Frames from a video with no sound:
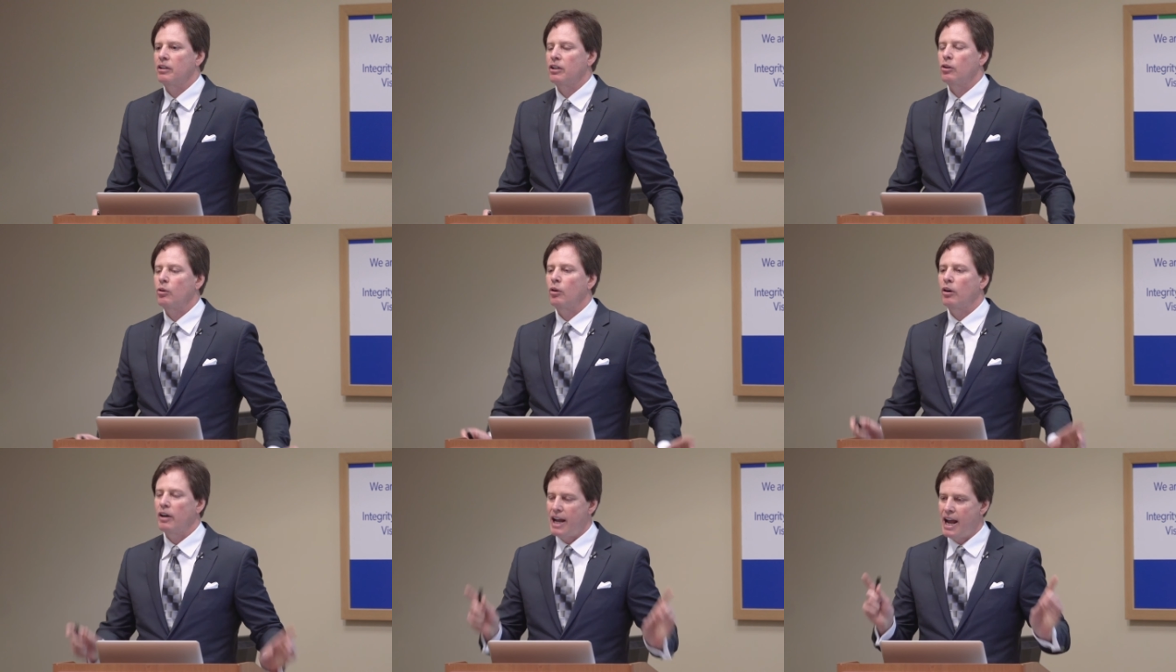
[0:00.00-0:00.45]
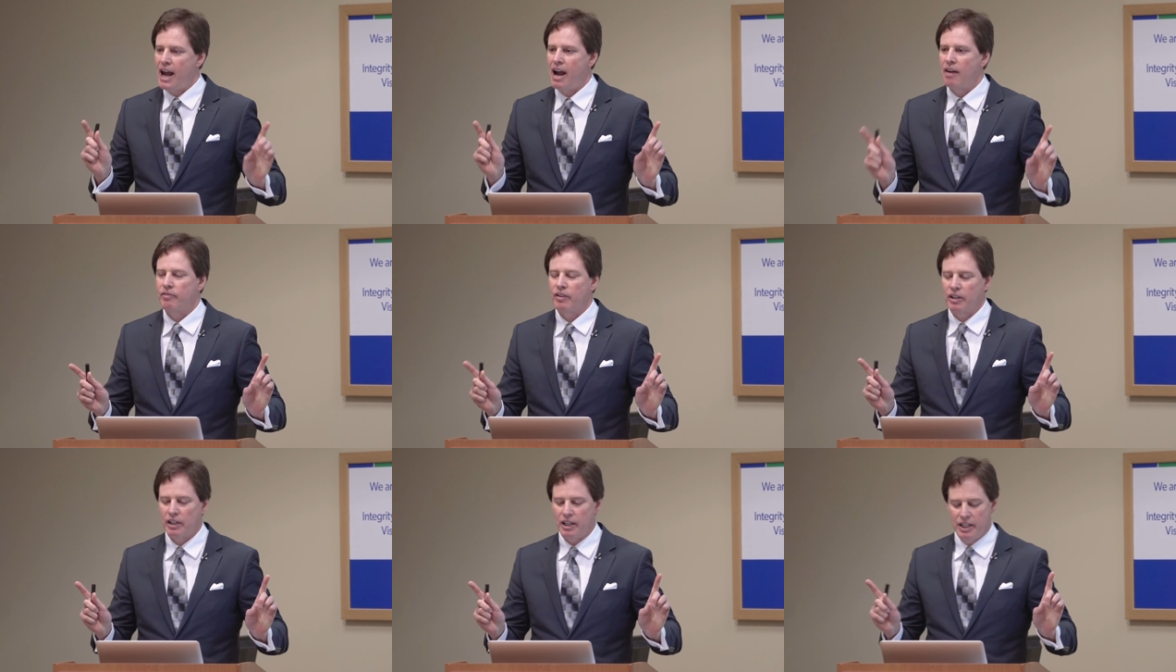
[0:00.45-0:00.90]
who are
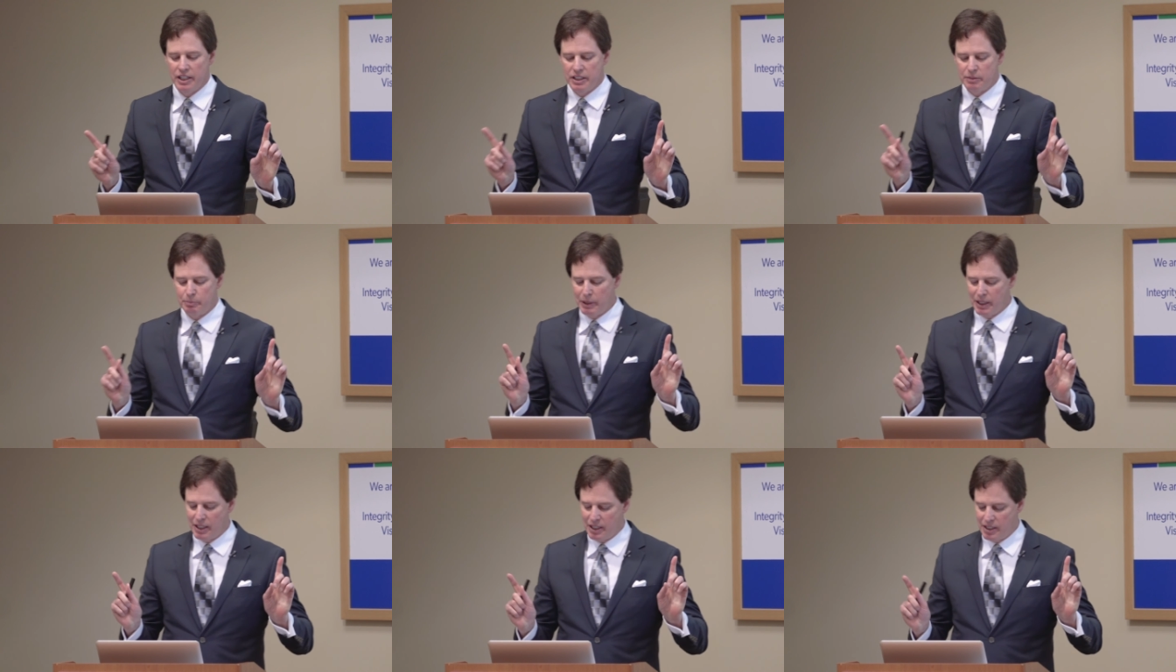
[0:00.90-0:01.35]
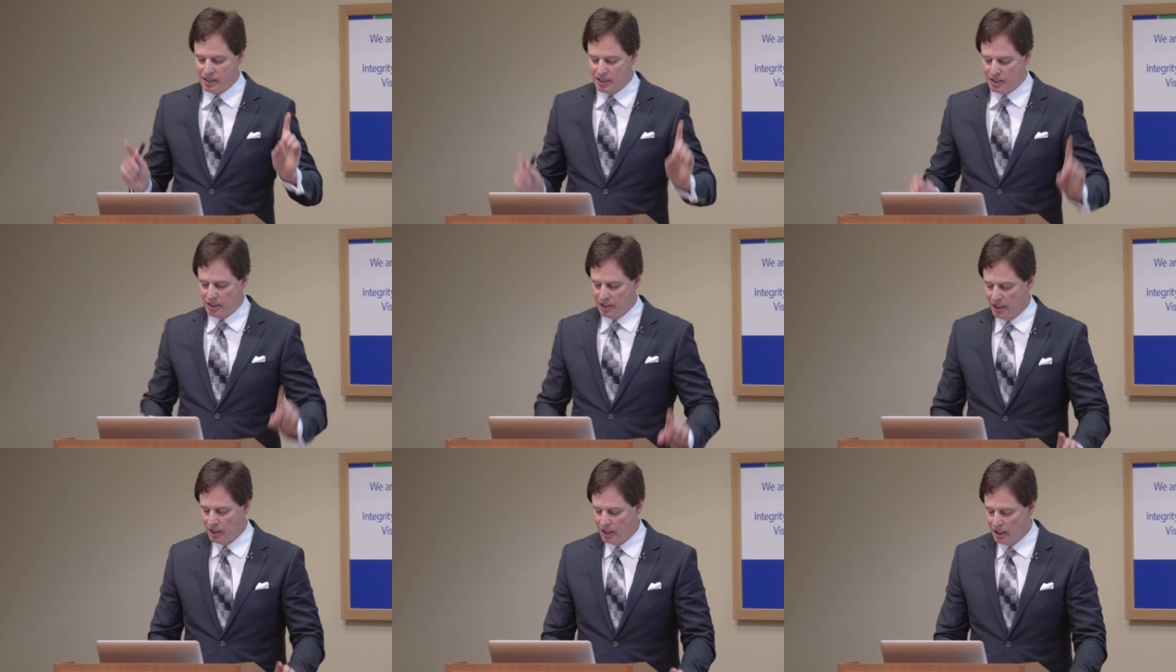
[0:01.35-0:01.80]
Africans,
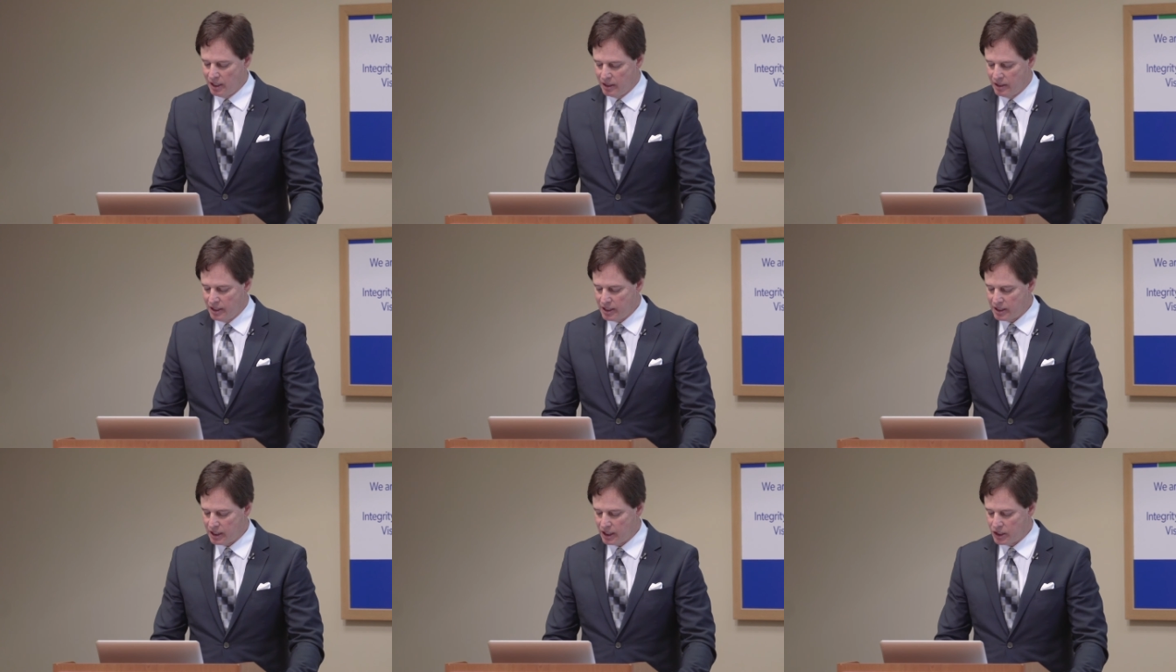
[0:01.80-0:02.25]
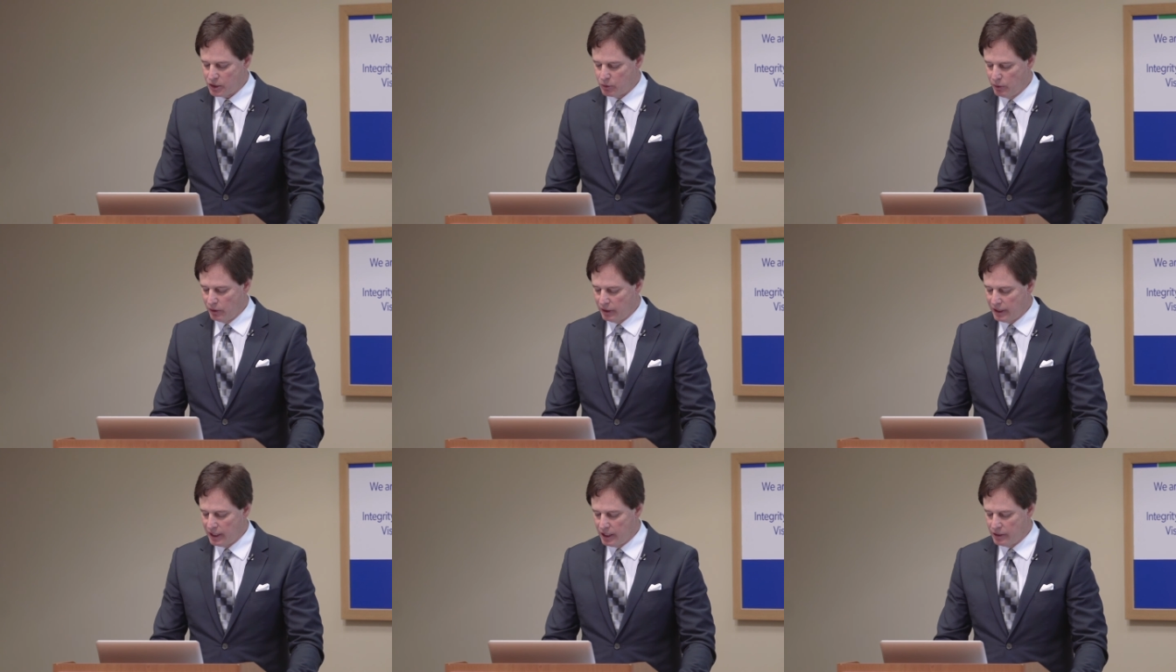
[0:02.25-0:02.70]
because this
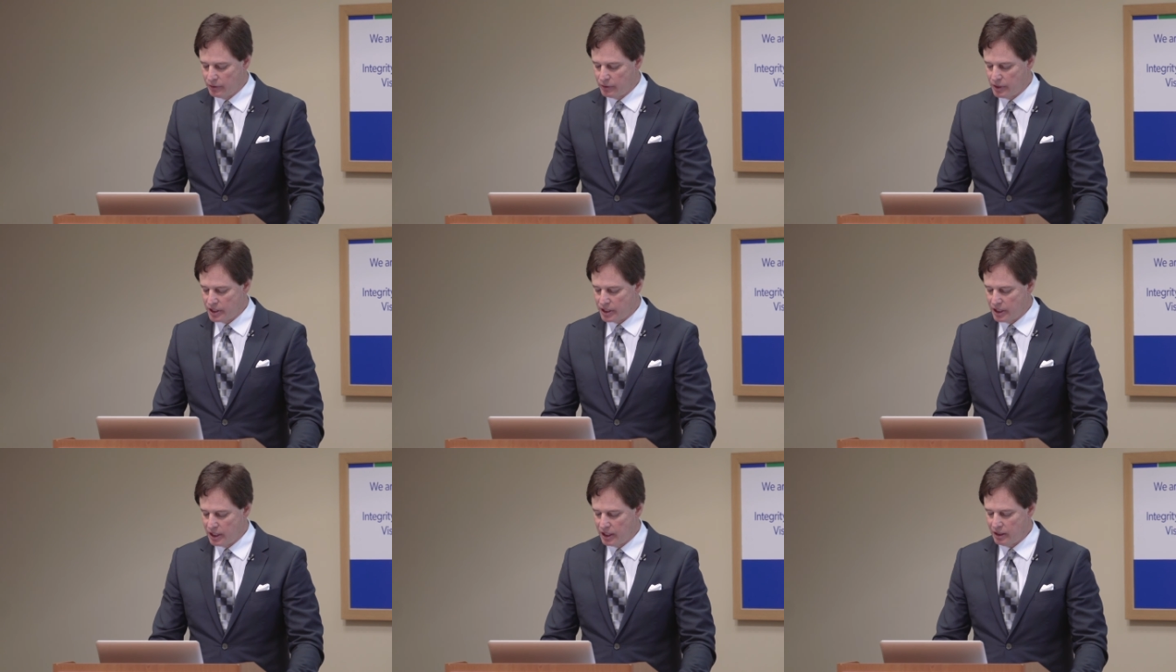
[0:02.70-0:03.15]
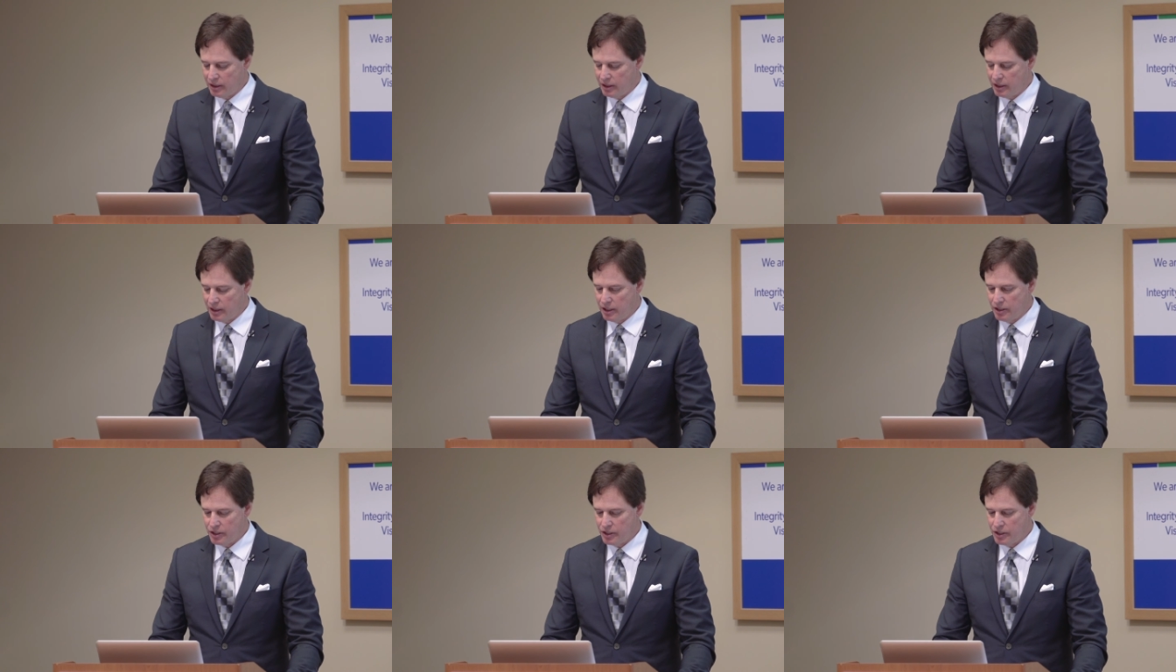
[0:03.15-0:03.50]
gets really interesting.